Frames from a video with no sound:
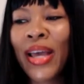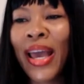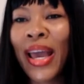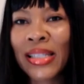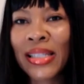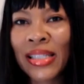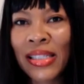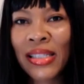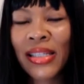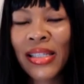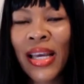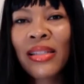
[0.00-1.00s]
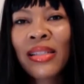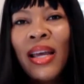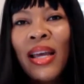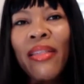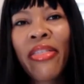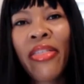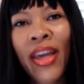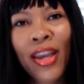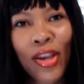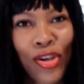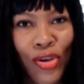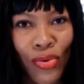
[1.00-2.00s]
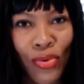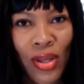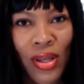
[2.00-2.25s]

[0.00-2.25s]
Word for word: exes and say thank you